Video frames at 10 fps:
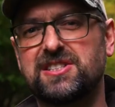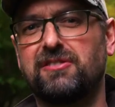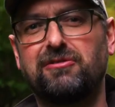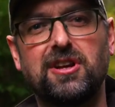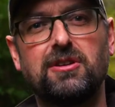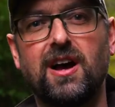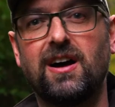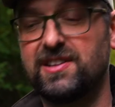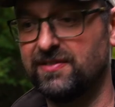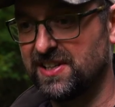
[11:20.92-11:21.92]
just a few
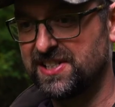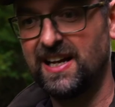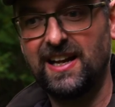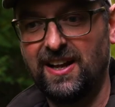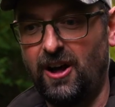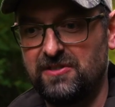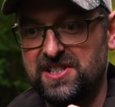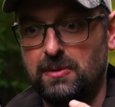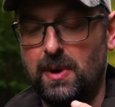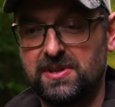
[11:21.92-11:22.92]
yards of us.
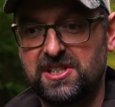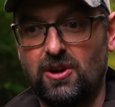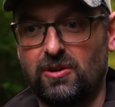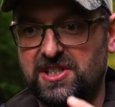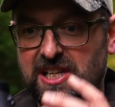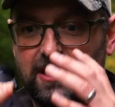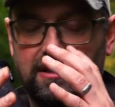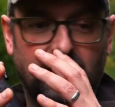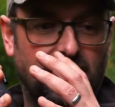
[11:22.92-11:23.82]
Obviously, we were stock still.